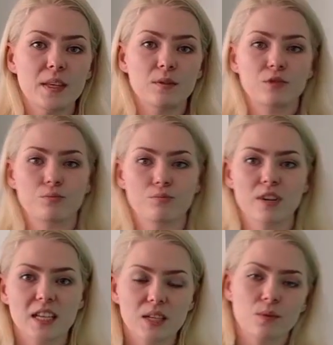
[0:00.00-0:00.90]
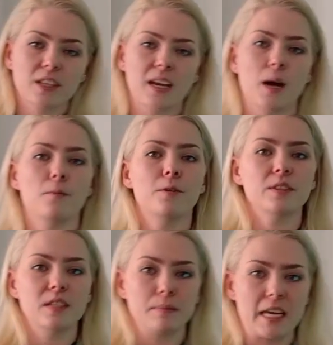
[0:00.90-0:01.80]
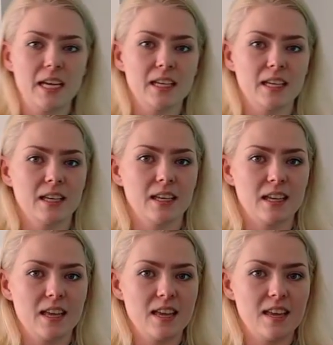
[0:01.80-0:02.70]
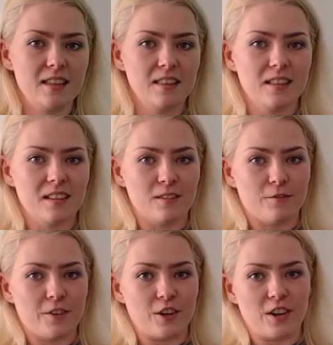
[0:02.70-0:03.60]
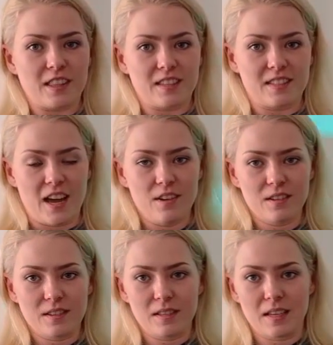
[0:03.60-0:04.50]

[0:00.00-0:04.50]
that was really, really helpful to me in figuring this out